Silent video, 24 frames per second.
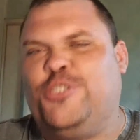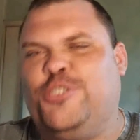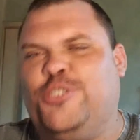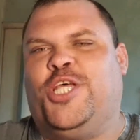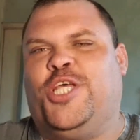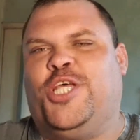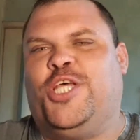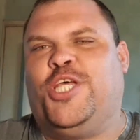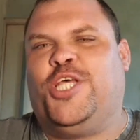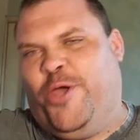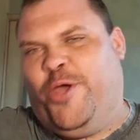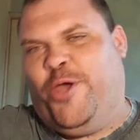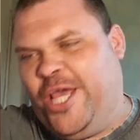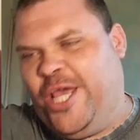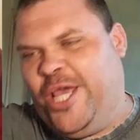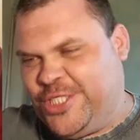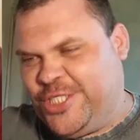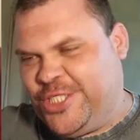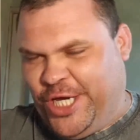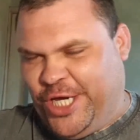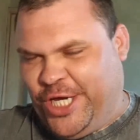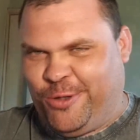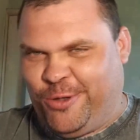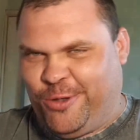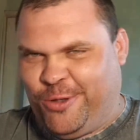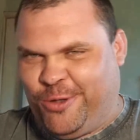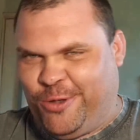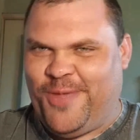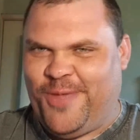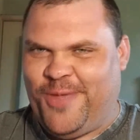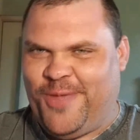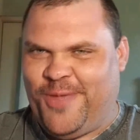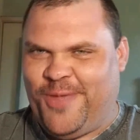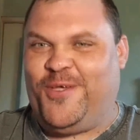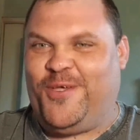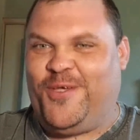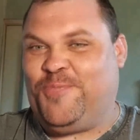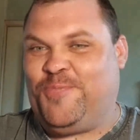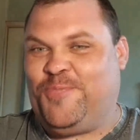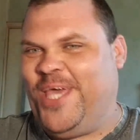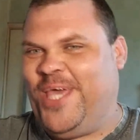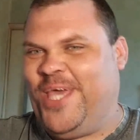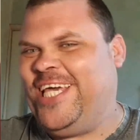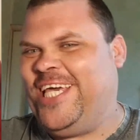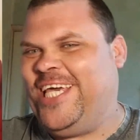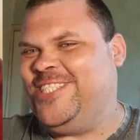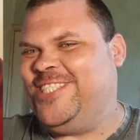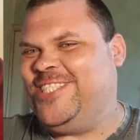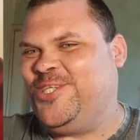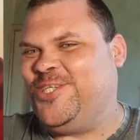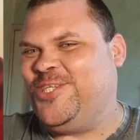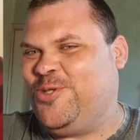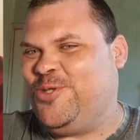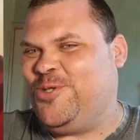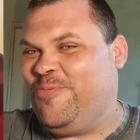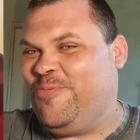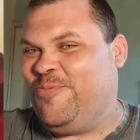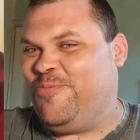plus the Community Shield. If you're speaking to